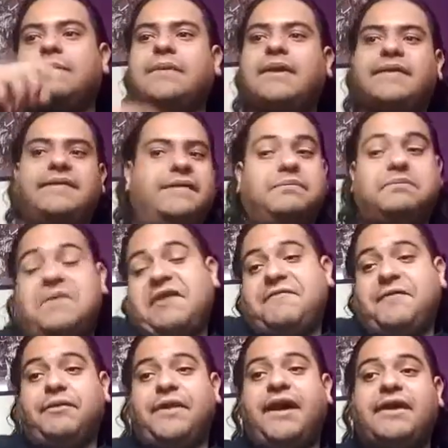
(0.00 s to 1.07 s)
and they
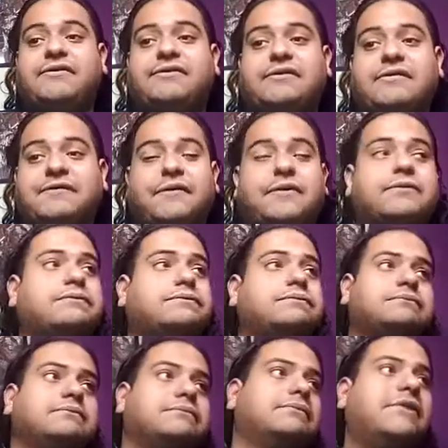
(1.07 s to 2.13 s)
feel nice. They feel
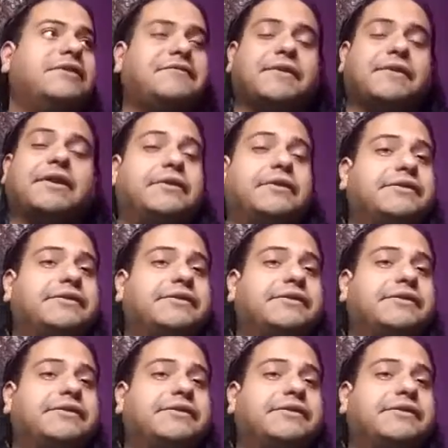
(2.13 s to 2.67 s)
like good